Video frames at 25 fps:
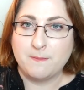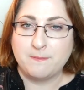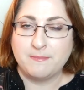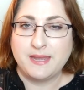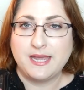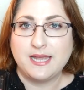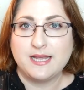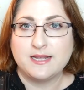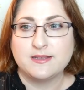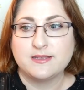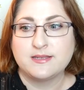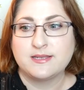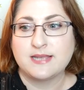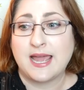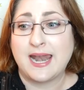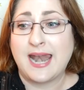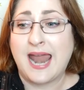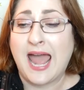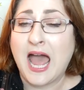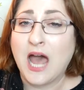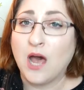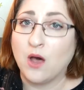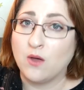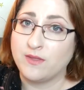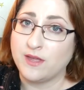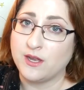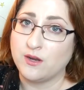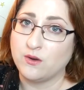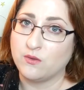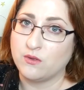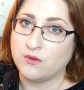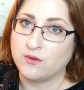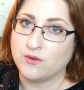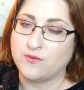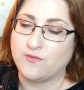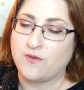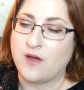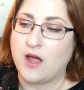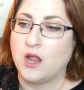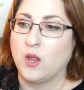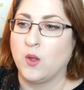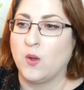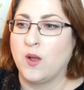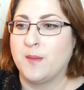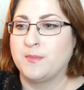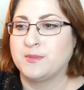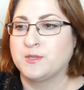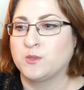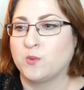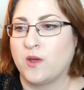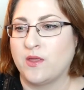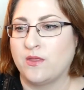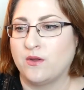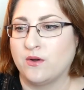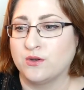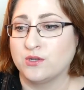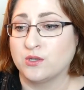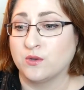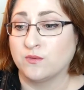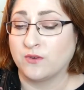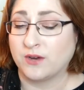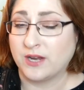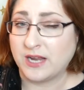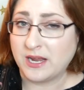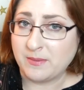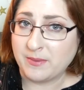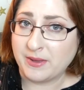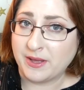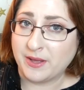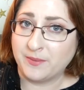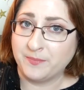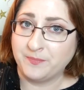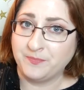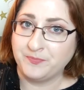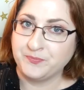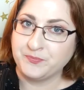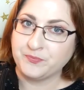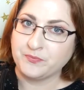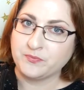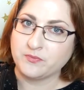means and how they do those follow-ups, whether it's over email